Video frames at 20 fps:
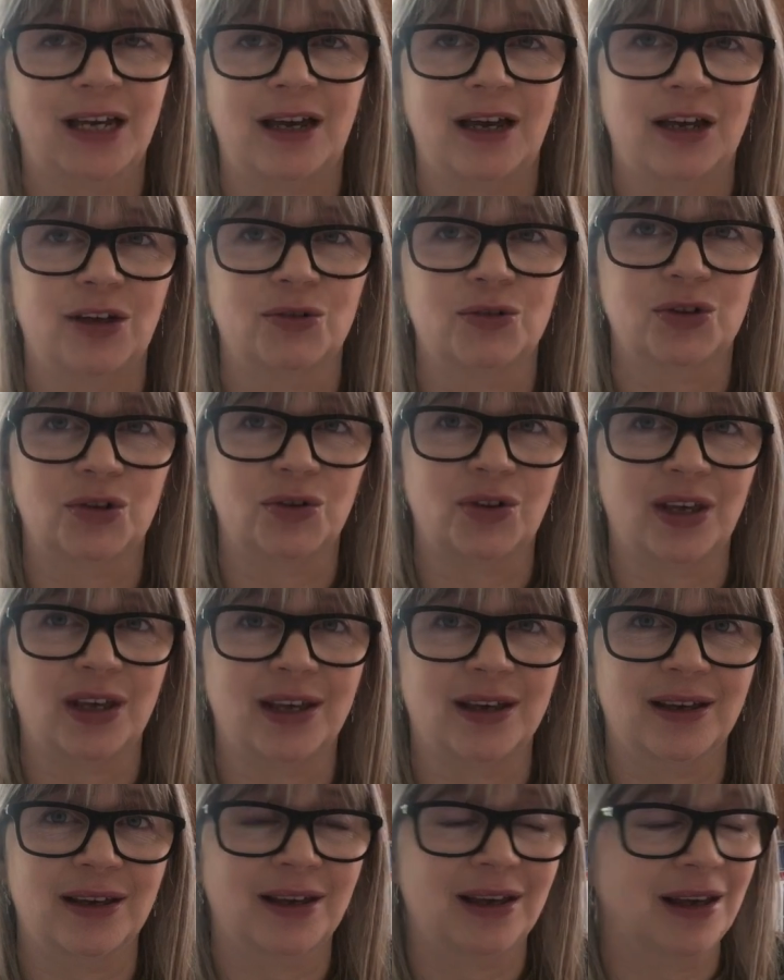I also
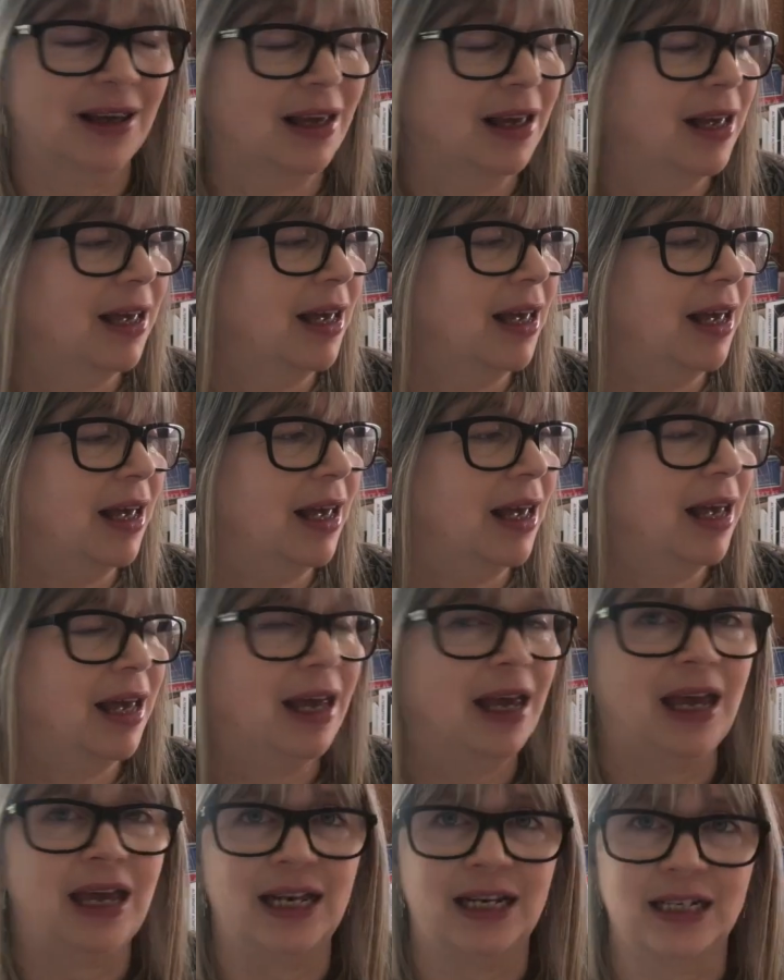think
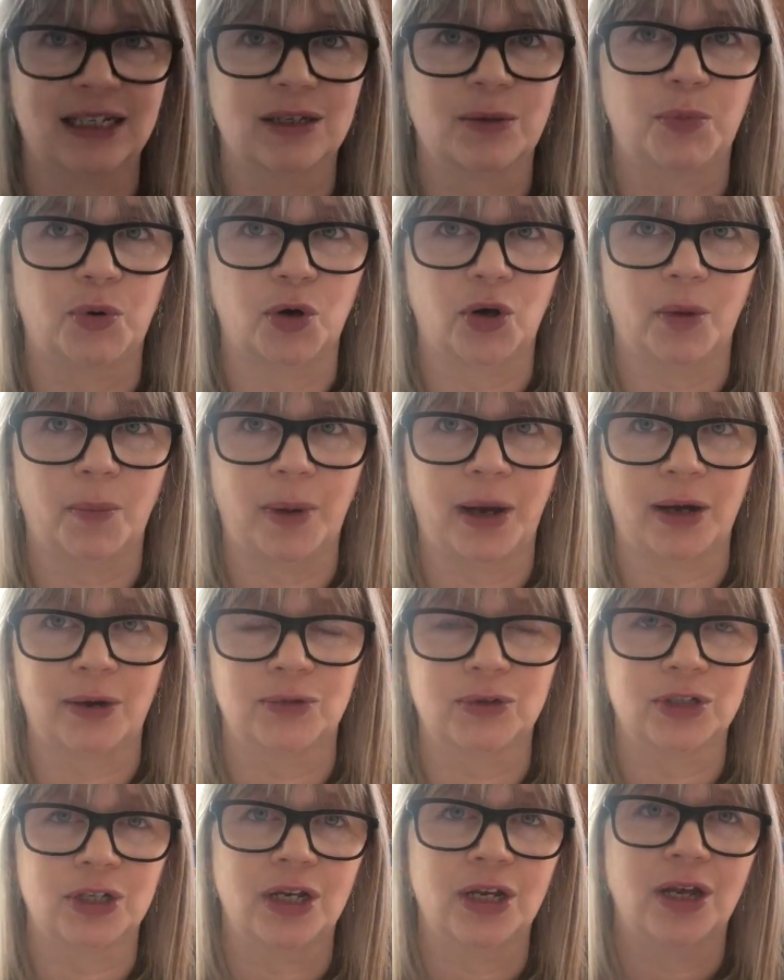it is a book
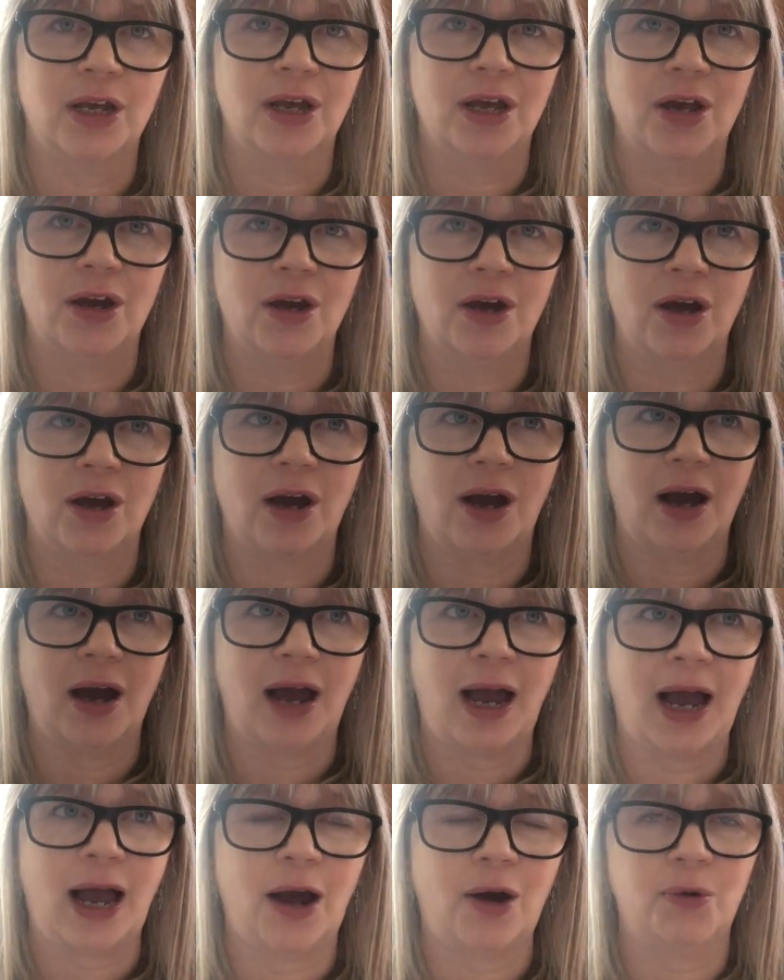about
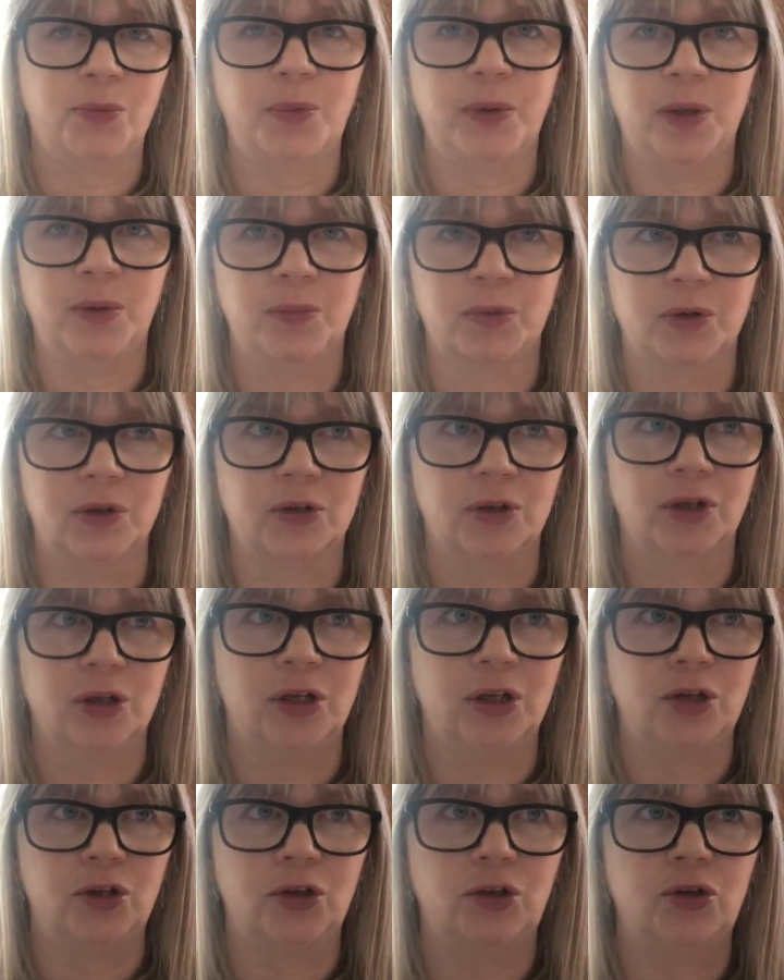how people
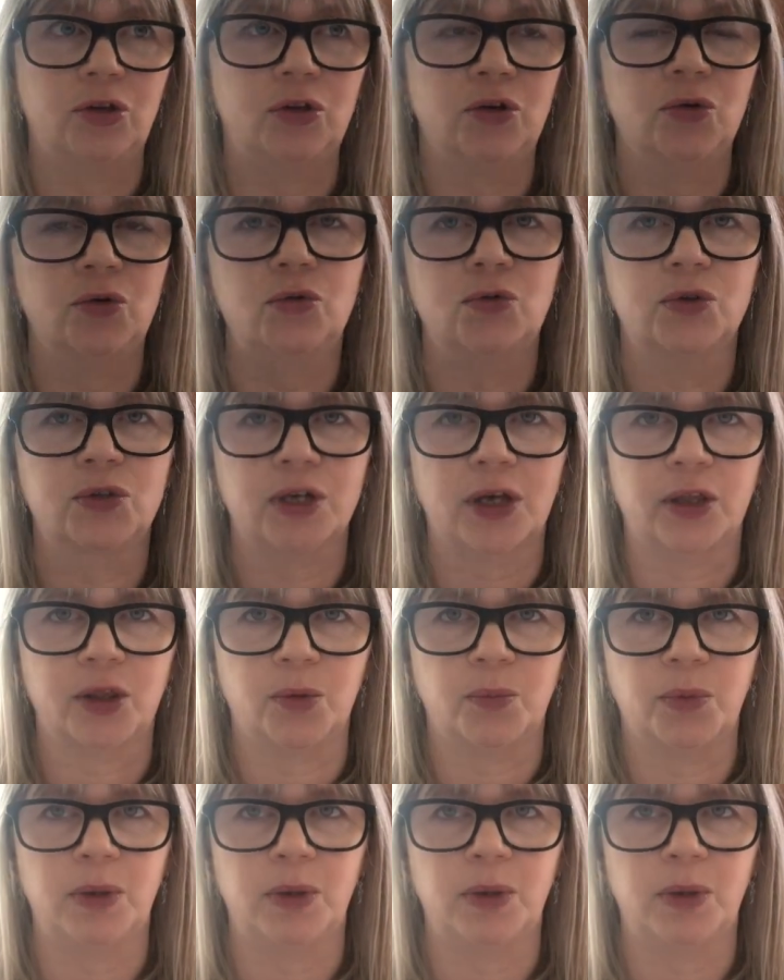use other